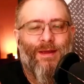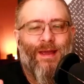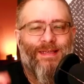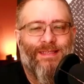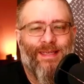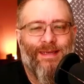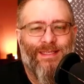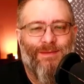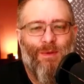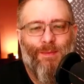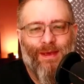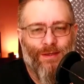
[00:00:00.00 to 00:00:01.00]
It seems to
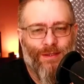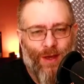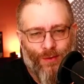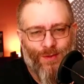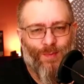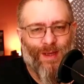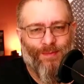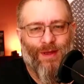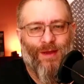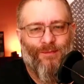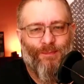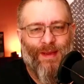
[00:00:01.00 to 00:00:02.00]
be because older people
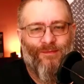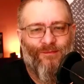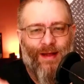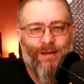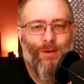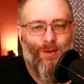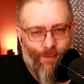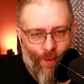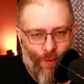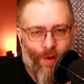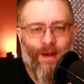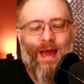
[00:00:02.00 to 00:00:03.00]
have been valued
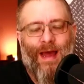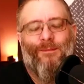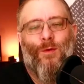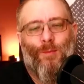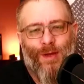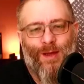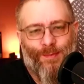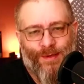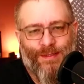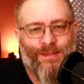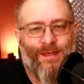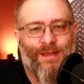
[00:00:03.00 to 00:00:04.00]
more and have more
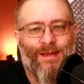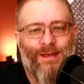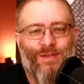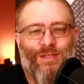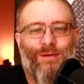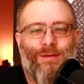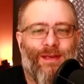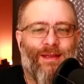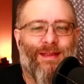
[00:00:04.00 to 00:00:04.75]
purpose. Do you think,